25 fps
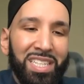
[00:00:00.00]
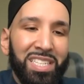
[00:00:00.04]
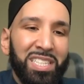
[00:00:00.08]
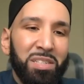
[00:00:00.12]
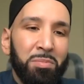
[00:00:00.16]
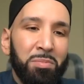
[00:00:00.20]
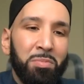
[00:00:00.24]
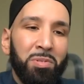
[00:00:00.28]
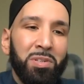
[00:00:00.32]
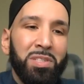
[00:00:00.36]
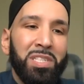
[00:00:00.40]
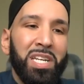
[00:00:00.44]
It's
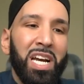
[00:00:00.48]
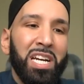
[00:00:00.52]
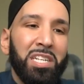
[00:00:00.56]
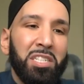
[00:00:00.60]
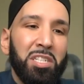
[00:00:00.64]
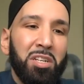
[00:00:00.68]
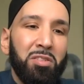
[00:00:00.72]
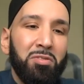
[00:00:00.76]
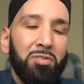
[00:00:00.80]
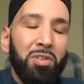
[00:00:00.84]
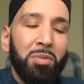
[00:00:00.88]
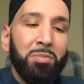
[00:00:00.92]
a
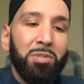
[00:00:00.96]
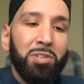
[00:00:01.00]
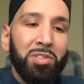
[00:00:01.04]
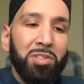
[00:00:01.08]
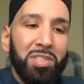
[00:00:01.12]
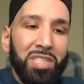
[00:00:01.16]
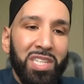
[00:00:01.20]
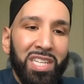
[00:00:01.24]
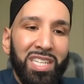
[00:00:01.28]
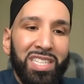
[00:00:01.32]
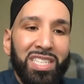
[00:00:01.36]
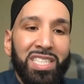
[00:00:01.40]
protection from your
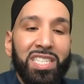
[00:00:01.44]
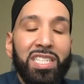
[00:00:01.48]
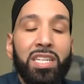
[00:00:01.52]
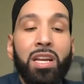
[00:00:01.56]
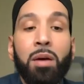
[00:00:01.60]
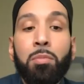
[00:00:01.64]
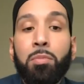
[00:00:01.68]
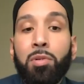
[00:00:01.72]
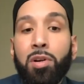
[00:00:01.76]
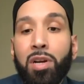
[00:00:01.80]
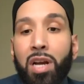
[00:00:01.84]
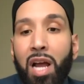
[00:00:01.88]
sins.
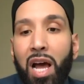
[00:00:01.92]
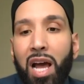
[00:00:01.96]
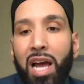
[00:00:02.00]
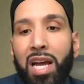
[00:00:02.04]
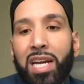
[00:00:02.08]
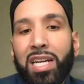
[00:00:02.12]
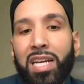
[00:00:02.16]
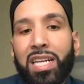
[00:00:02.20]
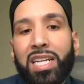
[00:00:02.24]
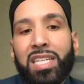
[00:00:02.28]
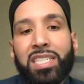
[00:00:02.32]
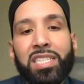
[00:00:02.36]
Number
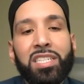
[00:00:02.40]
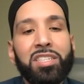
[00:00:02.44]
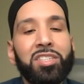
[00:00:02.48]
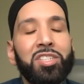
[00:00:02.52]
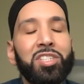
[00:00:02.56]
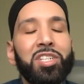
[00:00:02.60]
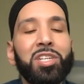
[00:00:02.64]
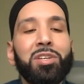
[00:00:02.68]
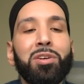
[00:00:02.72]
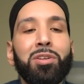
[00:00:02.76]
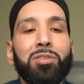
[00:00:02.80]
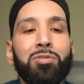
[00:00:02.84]
9, it's a
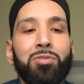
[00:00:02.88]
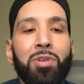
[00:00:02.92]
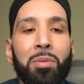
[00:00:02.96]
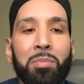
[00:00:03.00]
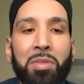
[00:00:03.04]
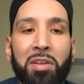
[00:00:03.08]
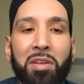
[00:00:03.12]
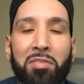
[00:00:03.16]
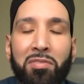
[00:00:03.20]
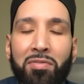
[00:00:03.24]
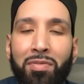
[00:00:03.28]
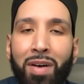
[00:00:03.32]
shield from
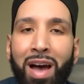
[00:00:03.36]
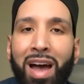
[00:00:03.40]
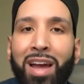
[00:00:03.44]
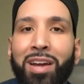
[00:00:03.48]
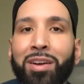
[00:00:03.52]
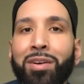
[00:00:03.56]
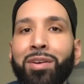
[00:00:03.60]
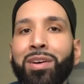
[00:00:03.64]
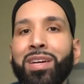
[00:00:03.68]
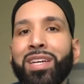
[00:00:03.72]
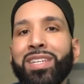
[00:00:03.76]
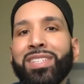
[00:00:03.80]
the
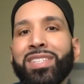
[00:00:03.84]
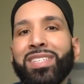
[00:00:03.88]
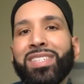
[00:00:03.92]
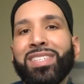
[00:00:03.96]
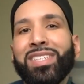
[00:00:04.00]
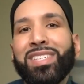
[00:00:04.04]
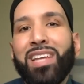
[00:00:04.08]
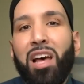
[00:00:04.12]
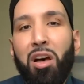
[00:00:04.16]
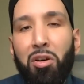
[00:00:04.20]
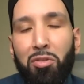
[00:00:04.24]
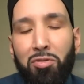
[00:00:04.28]
fire
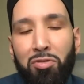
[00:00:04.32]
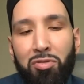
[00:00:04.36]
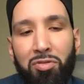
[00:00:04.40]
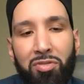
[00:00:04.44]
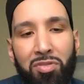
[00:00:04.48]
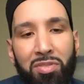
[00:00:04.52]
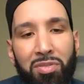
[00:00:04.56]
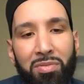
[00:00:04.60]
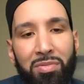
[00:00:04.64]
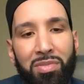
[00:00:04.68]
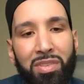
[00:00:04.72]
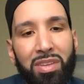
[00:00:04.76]
itself,
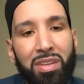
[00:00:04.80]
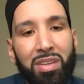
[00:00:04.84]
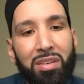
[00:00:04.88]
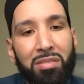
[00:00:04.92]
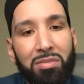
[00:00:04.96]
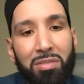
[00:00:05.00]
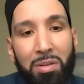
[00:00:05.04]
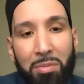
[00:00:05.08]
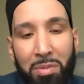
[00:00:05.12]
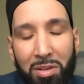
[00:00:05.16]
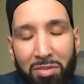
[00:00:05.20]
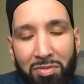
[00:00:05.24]

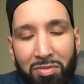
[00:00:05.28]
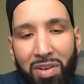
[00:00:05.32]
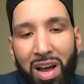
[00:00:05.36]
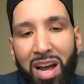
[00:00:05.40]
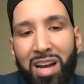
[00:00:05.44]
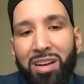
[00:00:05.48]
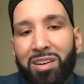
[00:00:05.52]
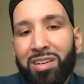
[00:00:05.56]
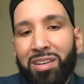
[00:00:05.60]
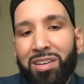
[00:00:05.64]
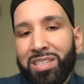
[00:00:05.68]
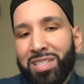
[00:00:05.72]
from the
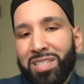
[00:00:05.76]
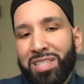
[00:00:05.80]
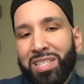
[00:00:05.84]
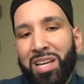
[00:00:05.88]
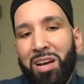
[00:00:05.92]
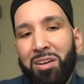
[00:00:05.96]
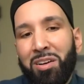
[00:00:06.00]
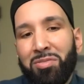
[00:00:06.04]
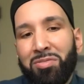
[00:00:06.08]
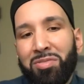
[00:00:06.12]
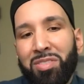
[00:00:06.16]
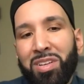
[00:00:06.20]
fire
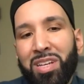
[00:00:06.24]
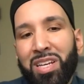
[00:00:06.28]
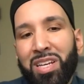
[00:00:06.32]
itself,